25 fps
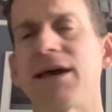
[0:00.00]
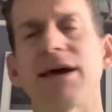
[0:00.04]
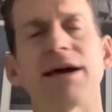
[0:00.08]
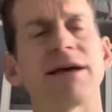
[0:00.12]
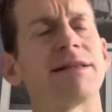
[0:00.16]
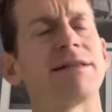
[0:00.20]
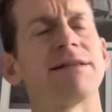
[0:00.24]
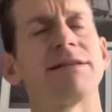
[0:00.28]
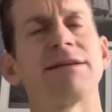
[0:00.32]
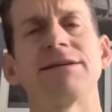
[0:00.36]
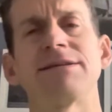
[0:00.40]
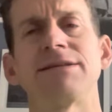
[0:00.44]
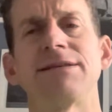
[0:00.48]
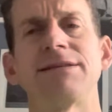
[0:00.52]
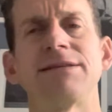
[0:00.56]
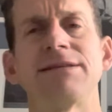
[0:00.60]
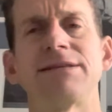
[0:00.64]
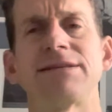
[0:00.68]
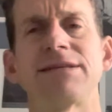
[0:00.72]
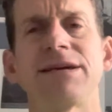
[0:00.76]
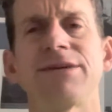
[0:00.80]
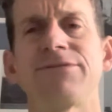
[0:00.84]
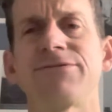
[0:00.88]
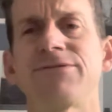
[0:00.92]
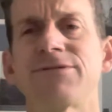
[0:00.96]
the
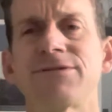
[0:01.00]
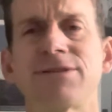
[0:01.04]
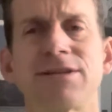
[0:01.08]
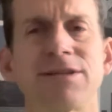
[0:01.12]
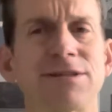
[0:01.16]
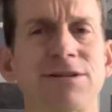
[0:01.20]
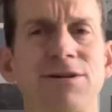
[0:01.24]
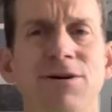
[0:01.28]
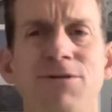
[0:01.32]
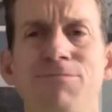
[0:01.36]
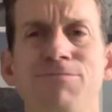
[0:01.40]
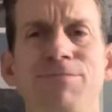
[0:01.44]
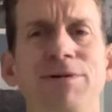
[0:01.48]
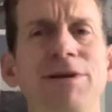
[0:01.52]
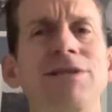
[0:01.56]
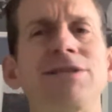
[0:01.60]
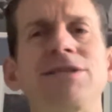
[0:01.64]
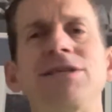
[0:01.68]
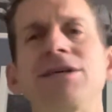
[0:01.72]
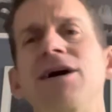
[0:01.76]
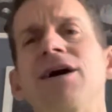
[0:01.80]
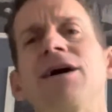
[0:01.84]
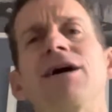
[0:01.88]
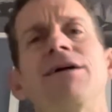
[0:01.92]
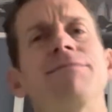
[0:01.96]
San Francisco beats
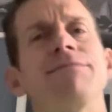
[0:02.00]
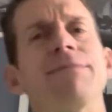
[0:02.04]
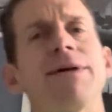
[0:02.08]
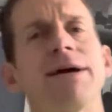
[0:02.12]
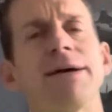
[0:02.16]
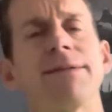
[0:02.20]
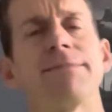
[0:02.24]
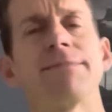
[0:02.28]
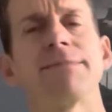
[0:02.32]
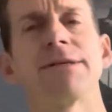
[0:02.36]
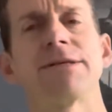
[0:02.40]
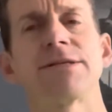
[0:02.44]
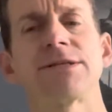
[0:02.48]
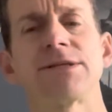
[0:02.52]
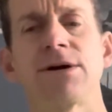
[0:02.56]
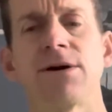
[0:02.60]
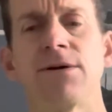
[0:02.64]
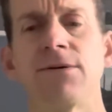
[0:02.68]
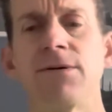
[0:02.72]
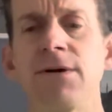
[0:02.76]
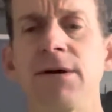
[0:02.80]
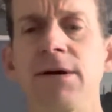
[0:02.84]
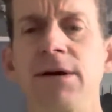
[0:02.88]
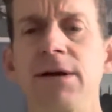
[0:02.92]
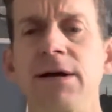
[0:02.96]
you up, man.
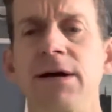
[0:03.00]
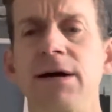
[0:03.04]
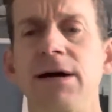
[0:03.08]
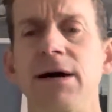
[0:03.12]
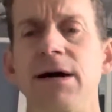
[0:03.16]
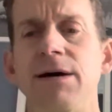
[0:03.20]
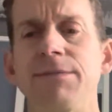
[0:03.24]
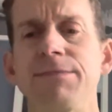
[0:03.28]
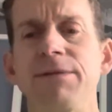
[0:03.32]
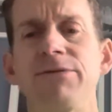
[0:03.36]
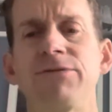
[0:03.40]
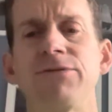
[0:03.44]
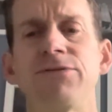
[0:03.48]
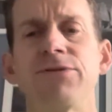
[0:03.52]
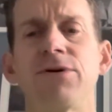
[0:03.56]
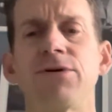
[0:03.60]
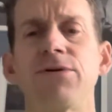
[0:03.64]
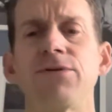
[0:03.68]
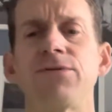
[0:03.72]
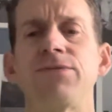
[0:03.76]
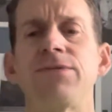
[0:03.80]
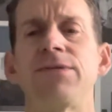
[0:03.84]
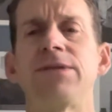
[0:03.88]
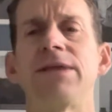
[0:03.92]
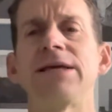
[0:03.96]
So even
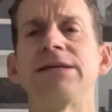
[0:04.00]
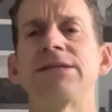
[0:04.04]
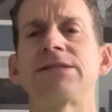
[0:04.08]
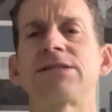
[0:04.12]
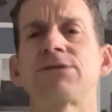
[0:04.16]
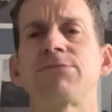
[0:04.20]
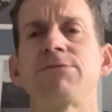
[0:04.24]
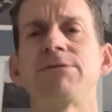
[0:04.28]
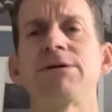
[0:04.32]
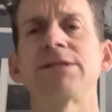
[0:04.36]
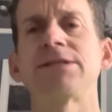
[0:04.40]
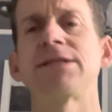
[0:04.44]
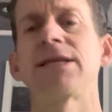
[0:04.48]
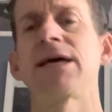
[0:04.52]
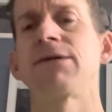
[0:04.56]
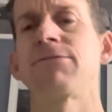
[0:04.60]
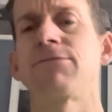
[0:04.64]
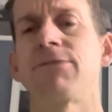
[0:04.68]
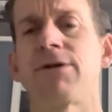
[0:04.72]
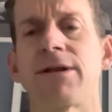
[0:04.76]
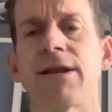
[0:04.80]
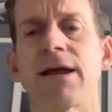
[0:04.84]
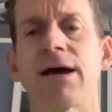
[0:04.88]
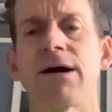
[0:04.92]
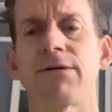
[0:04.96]
though they squeezed that
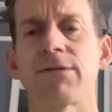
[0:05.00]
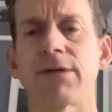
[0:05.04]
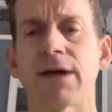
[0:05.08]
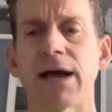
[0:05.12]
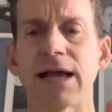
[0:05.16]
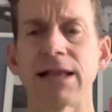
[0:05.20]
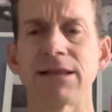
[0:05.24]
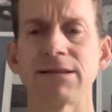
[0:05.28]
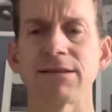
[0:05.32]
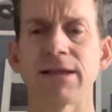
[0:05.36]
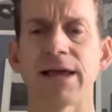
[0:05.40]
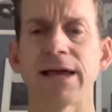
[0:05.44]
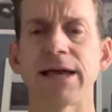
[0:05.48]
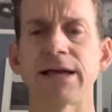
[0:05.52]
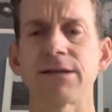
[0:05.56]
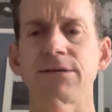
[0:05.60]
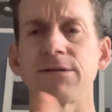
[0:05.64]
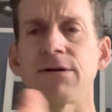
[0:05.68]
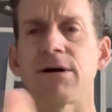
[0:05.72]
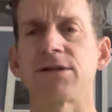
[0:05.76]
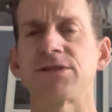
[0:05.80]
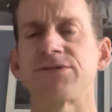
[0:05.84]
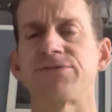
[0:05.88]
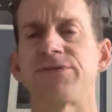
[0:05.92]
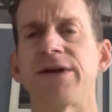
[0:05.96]
one out, I like
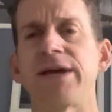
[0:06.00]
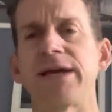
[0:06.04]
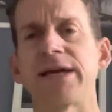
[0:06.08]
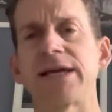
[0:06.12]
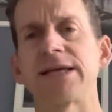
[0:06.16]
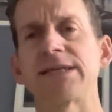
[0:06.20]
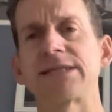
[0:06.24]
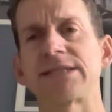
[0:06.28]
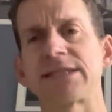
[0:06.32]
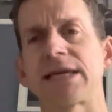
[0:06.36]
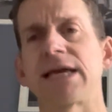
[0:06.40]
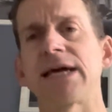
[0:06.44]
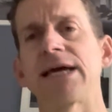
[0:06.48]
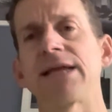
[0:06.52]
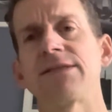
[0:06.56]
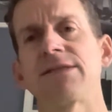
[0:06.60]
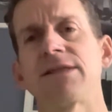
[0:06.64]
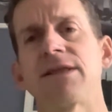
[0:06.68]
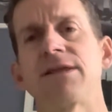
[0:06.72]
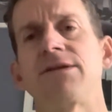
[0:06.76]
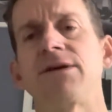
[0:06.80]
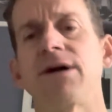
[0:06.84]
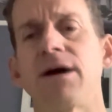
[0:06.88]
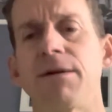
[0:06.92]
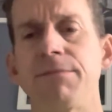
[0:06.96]
Las Vegas getting
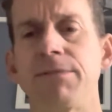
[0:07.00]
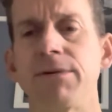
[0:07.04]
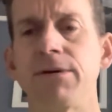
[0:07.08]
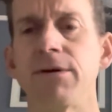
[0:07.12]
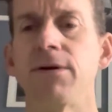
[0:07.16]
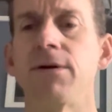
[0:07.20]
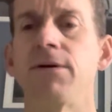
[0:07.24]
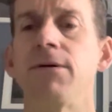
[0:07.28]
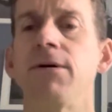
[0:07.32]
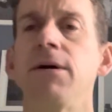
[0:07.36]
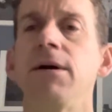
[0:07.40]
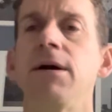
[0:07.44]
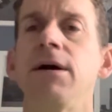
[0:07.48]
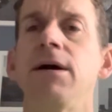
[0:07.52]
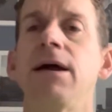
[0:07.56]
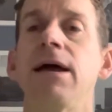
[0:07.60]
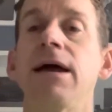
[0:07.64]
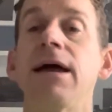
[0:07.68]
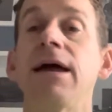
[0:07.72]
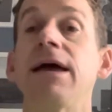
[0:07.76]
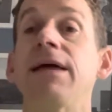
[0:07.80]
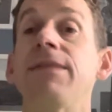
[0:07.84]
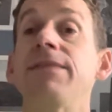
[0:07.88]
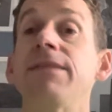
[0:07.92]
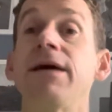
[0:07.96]
the W.
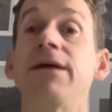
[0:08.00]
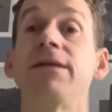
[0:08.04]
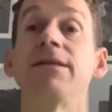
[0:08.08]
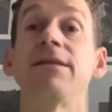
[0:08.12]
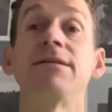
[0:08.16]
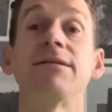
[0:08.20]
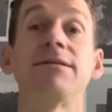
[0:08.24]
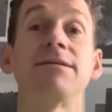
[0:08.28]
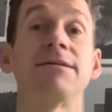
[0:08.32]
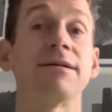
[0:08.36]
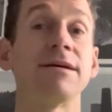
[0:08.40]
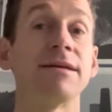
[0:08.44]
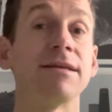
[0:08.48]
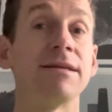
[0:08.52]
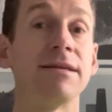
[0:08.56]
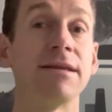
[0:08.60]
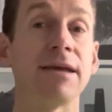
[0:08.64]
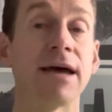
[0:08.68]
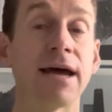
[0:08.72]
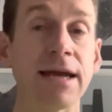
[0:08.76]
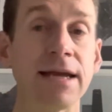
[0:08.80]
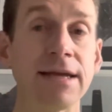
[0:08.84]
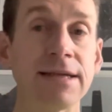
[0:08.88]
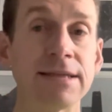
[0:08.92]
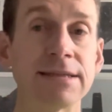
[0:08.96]
And then
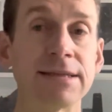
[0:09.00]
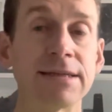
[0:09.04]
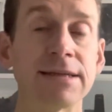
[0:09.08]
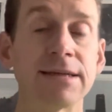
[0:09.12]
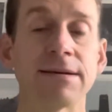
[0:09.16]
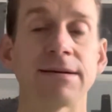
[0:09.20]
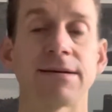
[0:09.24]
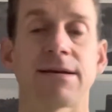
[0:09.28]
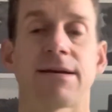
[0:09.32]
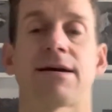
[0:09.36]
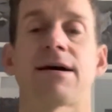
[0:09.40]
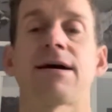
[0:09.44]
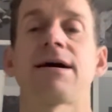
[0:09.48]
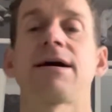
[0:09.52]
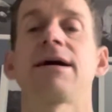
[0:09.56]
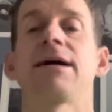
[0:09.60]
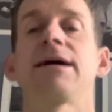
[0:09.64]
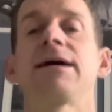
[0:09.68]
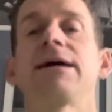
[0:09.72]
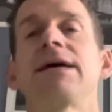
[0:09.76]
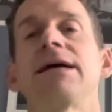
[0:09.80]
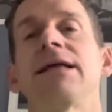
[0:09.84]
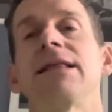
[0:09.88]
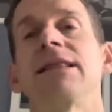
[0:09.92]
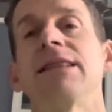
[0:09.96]
tonight,
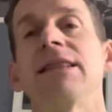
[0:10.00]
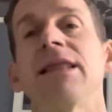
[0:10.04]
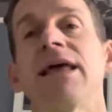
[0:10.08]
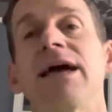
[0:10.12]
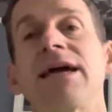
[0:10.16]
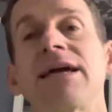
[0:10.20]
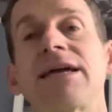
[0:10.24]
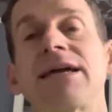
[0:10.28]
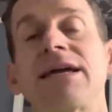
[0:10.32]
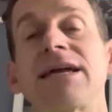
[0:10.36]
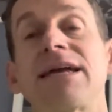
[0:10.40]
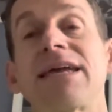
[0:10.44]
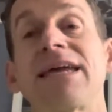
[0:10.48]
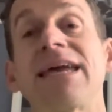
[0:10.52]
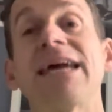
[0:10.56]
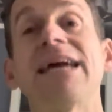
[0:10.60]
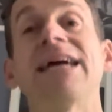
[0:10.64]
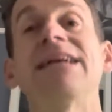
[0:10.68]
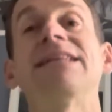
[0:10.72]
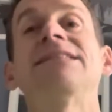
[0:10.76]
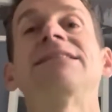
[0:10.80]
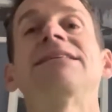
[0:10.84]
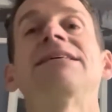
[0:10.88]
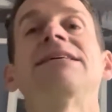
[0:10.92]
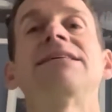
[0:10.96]
I like
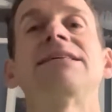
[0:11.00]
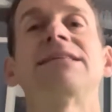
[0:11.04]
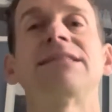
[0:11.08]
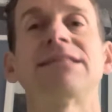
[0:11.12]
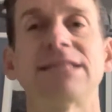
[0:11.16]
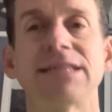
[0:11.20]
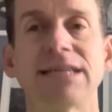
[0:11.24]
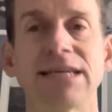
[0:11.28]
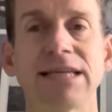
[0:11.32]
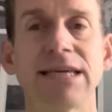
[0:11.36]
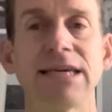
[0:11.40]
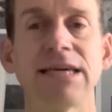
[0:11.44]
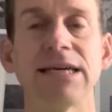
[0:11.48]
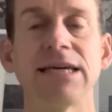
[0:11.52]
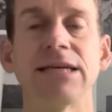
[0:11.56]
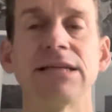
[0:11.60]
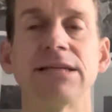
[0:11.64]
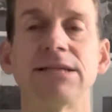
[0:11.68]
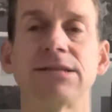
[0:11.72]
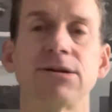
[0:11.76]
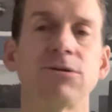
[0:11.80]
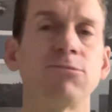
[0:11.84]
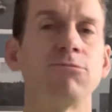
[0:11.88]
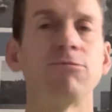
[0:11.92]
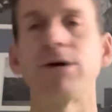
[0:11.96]
Kansas City
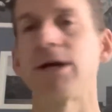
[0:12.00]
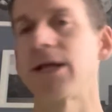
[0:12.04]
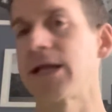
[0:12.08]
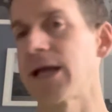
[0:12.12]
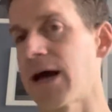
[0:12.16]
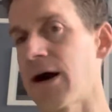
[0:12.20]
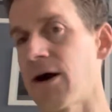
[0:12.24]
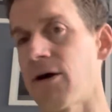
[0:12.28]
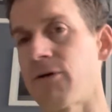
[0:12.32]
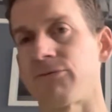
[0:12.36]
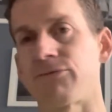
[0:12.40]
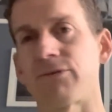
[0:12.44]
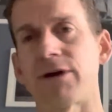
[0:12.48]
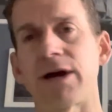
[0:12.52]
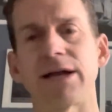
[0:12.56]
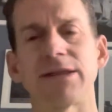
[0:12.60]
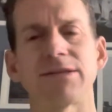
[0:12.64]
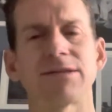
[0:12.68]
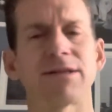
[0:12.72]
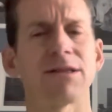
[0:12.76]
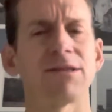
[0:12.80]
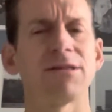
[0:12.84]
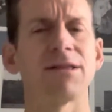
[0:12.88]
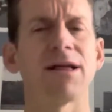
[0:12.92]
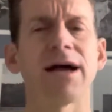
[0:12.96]
to win outright.
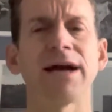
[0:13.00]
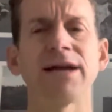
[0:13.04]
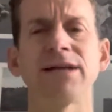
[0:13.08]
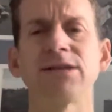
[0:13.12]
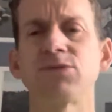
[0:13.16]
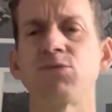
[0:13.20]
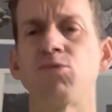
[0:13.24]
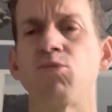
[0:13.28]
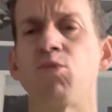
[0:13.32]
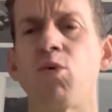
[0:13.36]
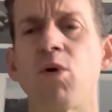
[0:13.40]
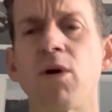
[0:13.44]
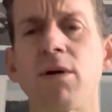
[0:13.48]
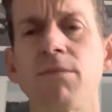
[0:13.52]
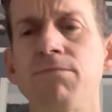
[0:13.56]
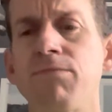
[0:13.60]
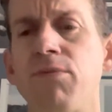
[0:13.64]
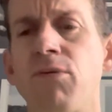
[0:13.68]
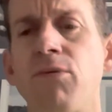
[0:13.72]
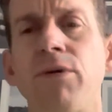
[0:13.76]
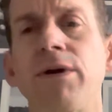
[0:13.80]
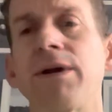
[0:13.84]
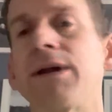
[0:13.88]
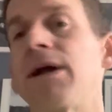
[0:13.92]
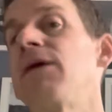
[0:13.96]
The line's 1
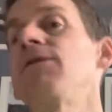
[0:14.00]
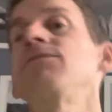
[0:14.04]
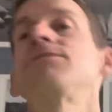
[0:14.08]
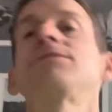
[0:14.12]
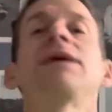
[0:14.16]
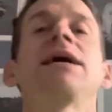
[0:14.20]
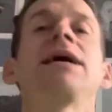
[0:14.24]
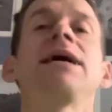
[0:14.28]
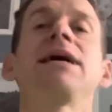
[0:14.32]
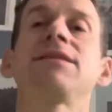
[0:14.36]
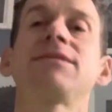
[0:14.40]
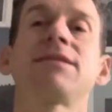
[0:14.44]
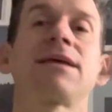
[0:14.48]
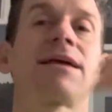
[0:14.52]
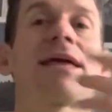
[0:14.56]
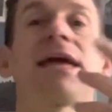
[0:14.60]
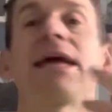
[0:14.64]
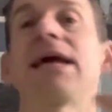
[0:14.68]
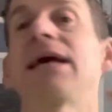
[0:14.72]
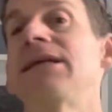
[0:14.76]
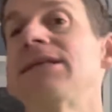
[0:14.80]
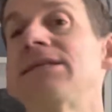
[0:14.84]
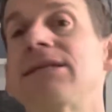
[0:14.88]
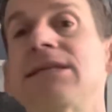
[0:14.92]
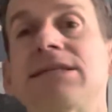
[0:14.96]
point. I'll take the
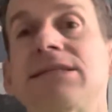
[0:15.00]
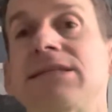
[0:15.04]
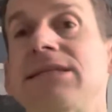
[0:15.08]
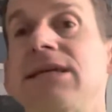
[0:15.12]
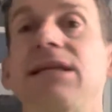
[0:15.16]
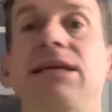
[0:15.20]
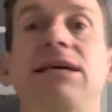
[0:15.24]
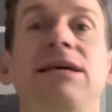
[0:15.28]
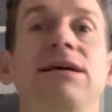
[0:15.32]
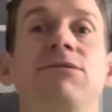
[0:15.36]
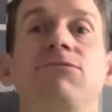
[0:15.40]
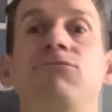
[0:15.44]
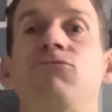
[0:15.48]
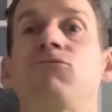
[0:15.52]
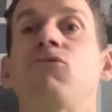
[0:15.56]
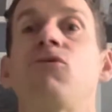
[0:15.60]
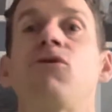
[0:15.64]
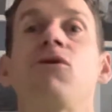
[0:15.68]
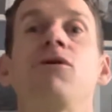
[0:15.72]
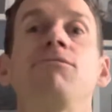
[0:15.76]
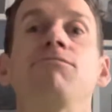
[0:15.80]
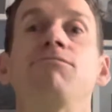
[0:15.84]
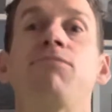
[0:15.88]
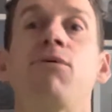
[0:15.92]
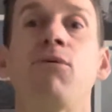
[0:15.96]
Kansas City in
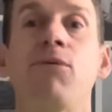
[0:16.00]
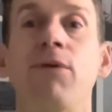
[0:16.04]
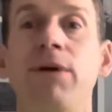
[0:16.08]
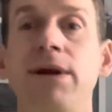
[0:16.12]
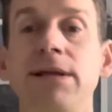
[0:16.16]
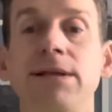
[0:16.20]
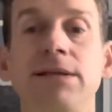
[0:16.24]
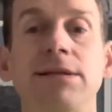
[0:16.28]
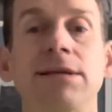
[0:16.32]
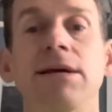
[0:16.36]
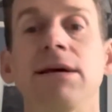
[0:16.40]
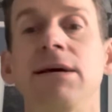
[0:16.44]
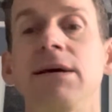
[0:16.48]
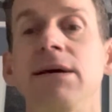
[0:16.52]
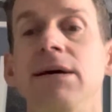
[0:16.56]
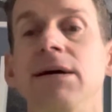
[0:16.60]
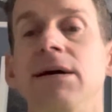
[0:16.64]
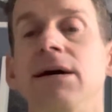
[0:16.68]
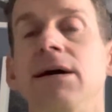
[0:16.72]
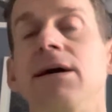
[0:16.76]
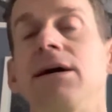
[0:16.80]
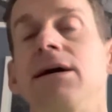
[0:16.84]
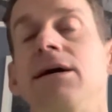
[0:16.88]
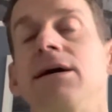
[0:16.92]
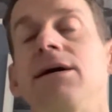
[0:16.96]
1 point,
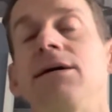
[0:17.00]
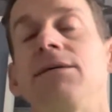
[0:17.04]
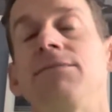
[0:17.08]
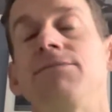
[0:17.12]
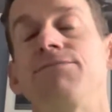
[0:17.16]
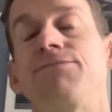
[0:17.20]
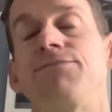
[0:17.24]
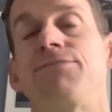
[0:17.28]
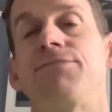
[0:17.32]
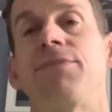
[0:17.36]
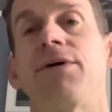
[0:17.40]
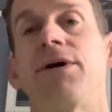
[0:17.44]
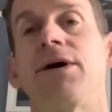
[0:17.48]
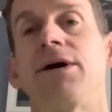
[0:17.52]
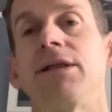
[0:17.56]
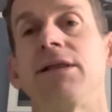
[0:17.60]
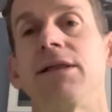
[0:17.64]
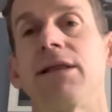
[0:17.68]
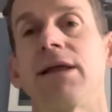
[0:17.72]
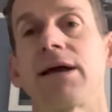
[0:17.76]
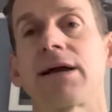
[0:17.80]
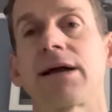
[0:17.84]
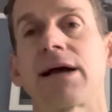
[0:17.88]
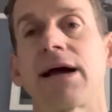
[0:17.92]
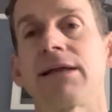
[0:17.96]
but
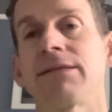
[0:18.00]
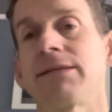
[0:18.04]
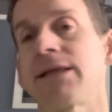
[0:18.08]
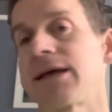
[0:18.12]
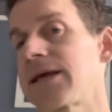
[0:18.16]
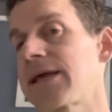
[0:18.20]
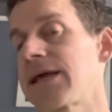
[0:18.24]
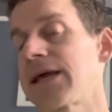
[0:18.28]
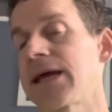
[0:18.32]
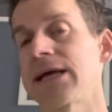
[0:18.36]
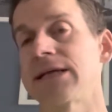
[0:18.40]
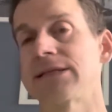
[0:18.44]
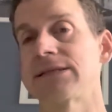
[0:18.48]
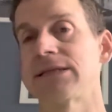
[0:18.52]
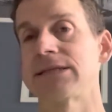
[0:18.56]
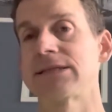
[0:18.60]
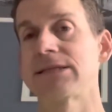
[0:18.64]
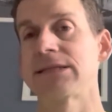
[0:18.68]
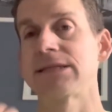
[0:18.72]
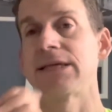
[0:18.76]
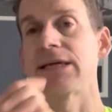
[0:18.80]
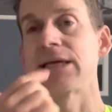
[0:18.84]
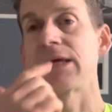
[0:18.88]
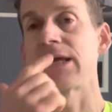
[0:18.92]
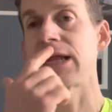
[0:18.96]
I like Kansas
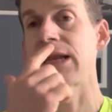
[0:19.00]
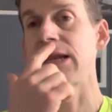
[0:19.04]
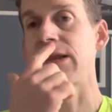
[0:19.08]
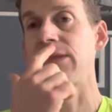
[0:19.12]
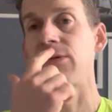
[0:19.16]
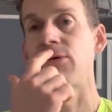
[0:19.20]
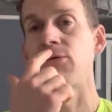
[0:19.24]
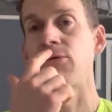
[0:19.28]
City getting